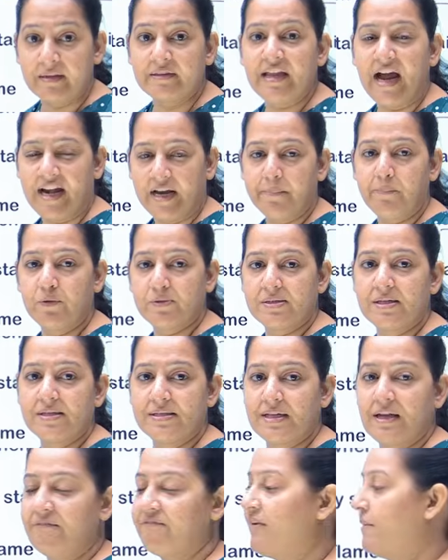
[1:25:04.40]
The adipocere is
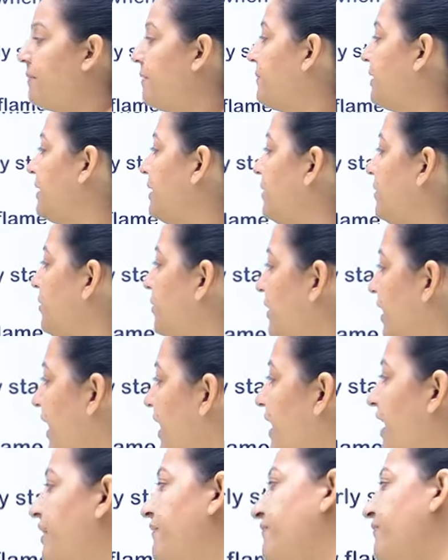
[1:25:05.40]
inflammable. Okay.
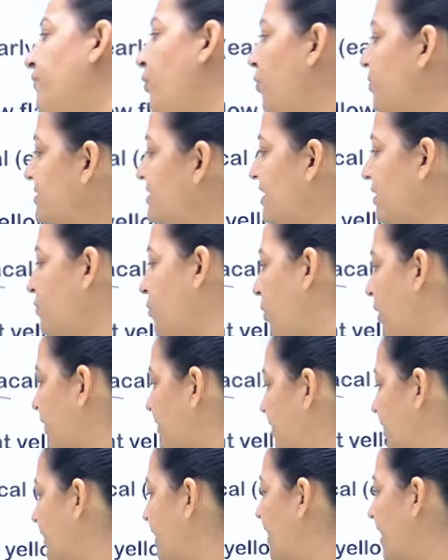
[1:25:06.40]
It floats in
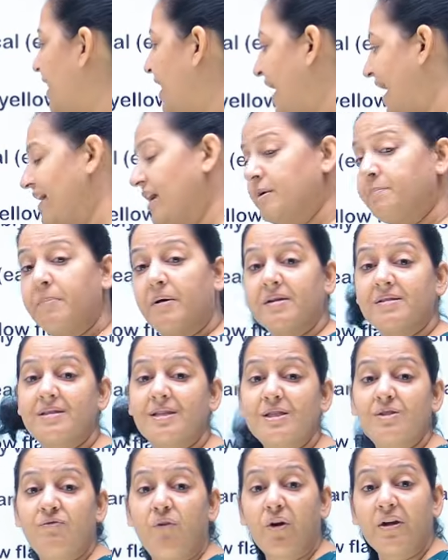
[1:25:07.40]
water and it
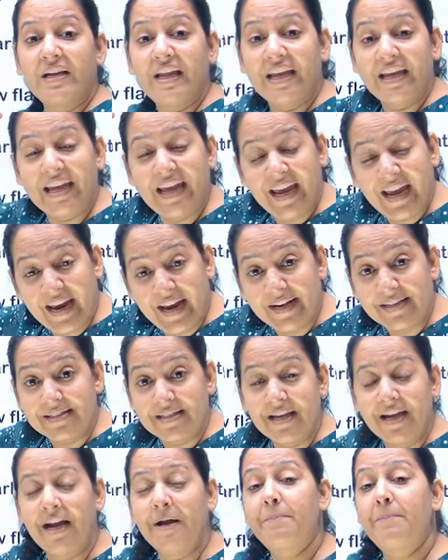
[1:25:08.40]
persists for decades.
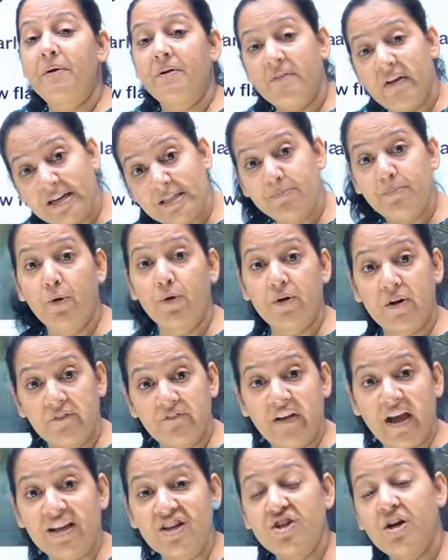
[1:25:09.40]
It prevents
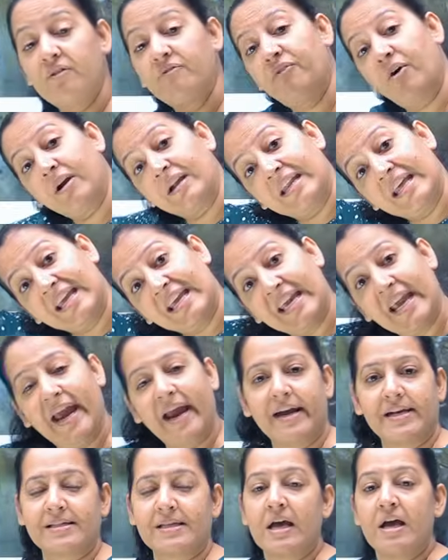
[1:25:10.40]
putrefaction for
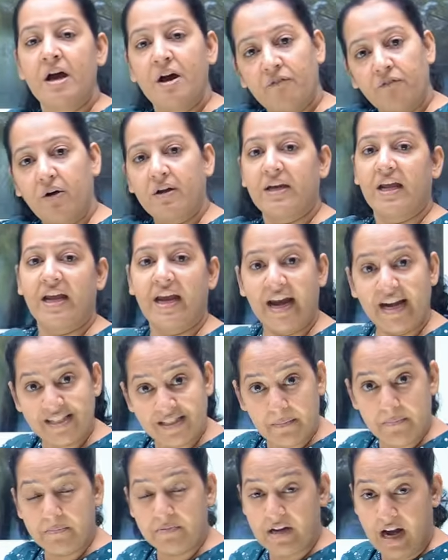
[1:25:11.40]
decades. For decades,
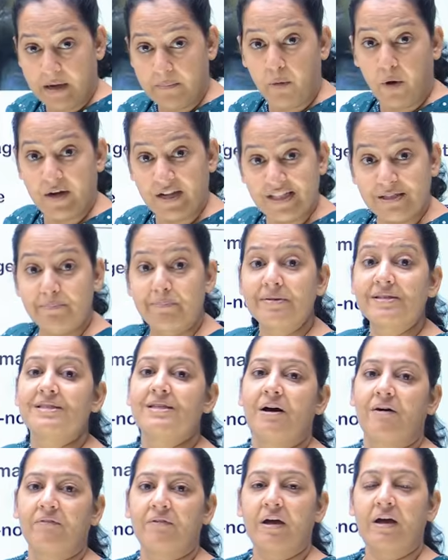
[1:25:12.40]
the dead body is
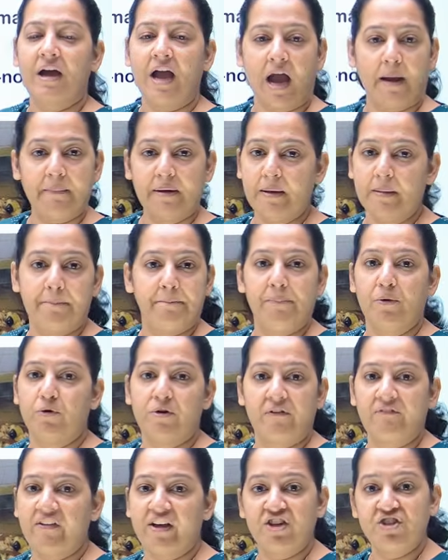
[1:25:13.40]
preserved. I mean,
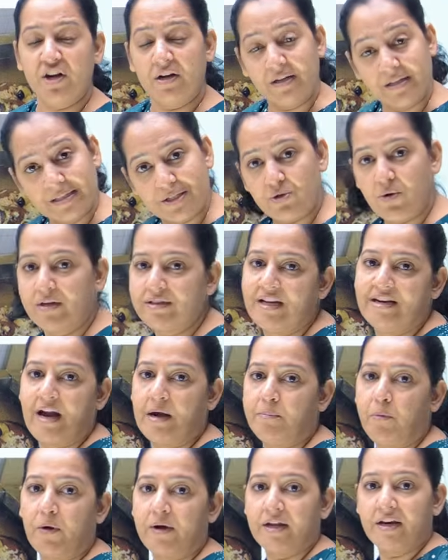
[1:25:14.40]
putrefaction destroys the dead
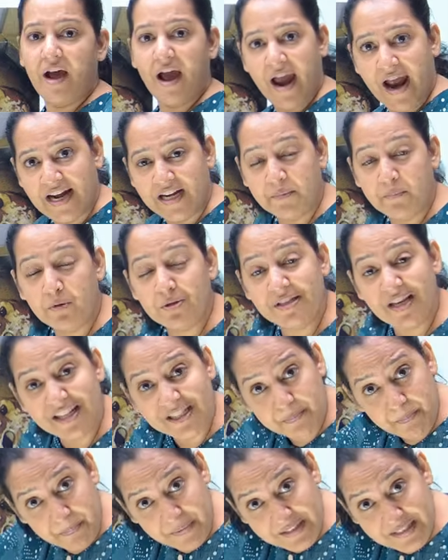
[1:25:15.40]
body. Na? Adipocere is
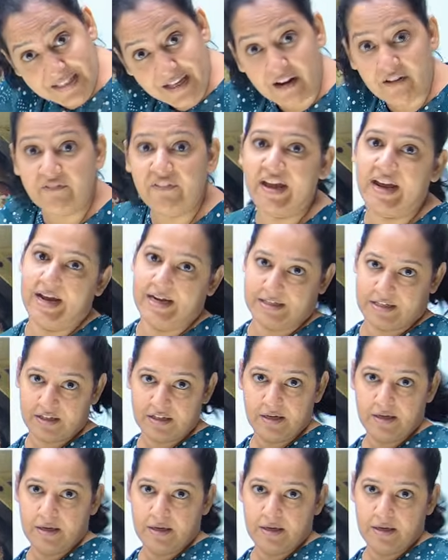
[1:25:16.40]
preserving it.